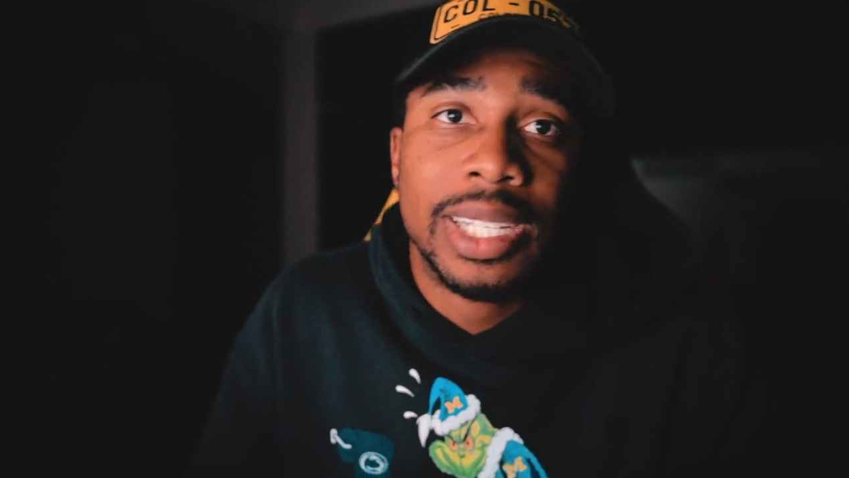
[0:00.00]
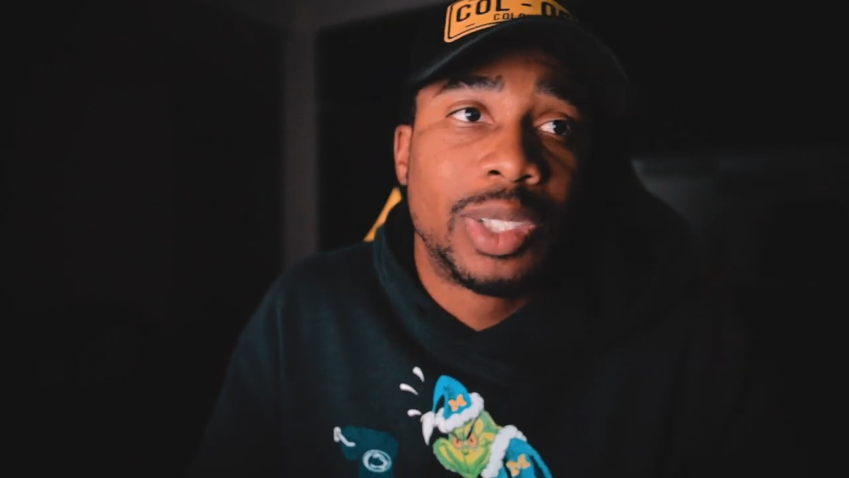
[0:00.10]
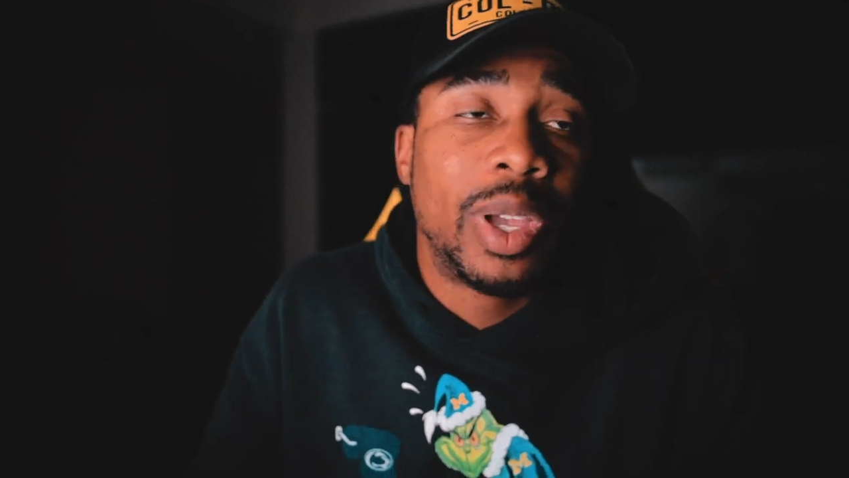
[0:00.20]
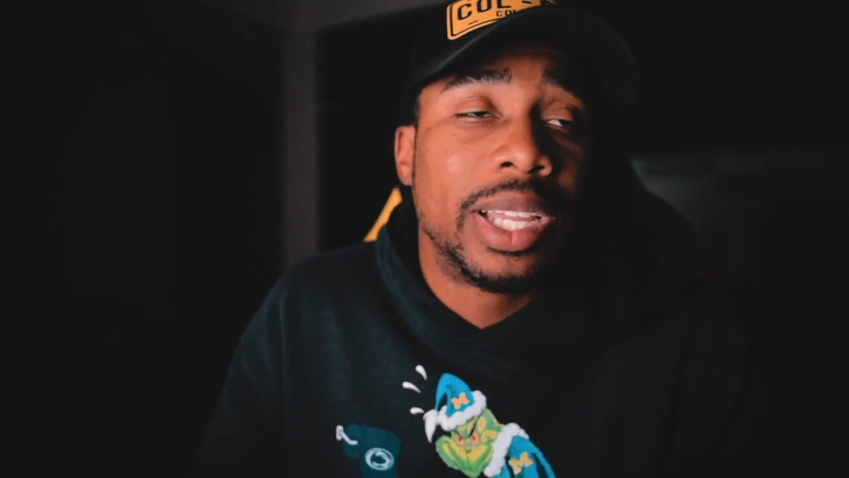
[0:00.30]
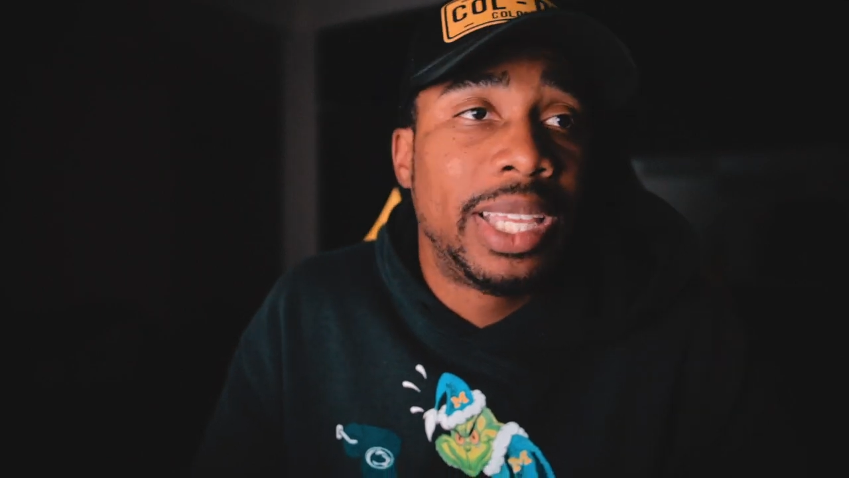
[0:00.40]

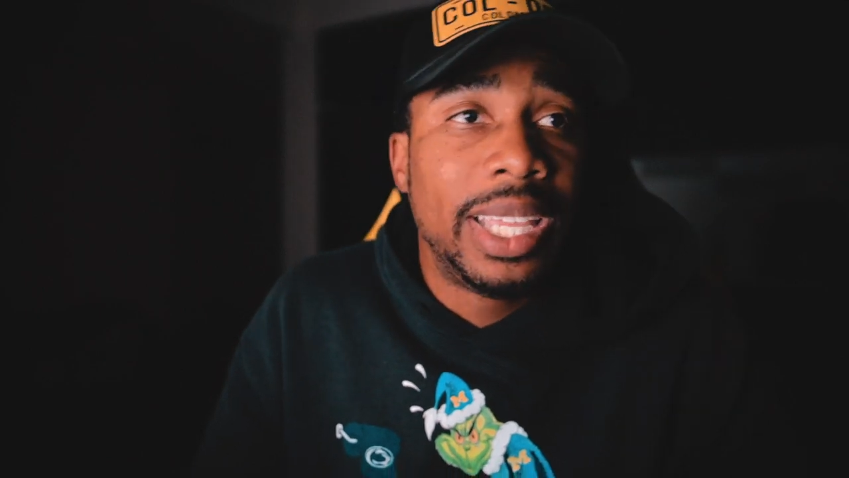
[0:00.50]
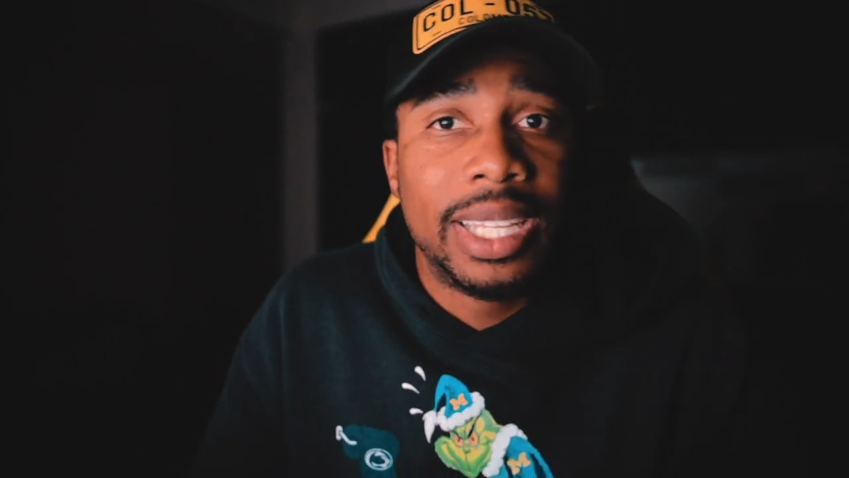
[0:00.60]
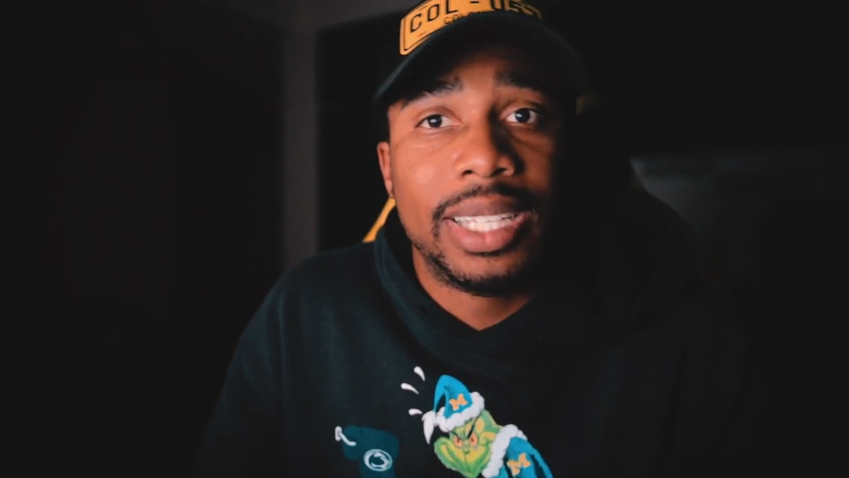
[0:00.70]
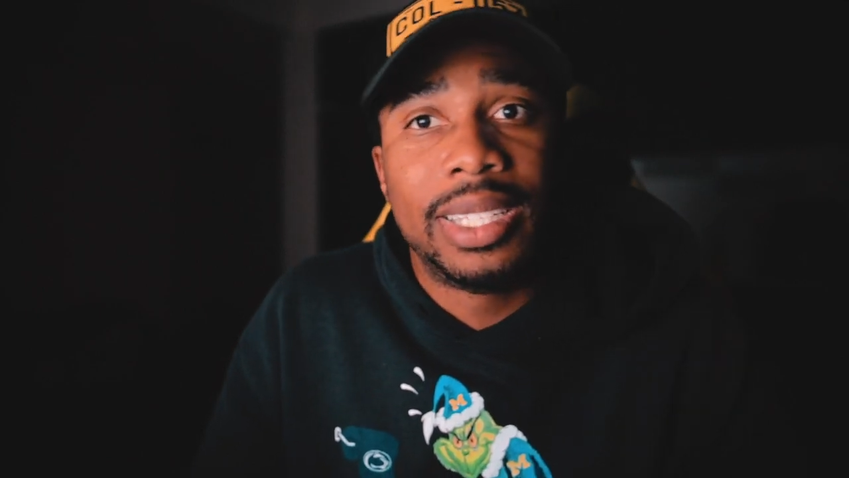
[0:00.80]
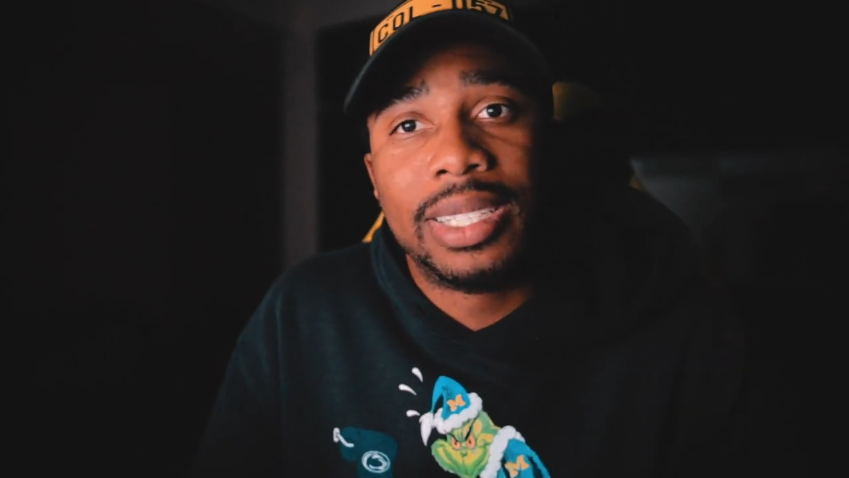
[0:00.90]
so I get
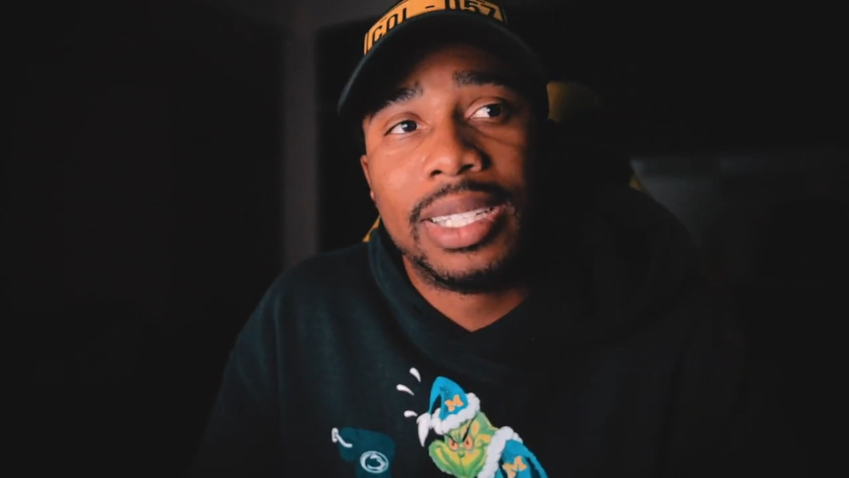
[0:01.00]
it.